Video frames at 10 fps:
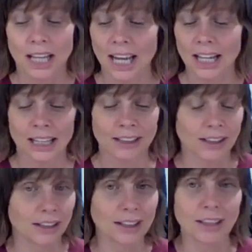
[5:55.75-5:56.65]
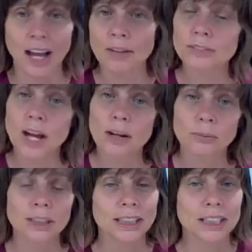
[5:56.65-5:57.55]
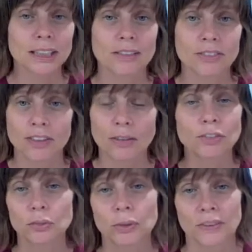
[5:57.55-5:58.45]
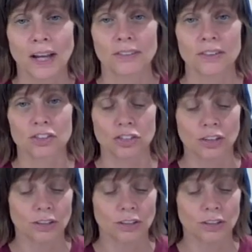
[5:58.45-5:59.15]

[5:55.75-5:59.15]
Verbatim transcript: And I've not really suffered with that this year,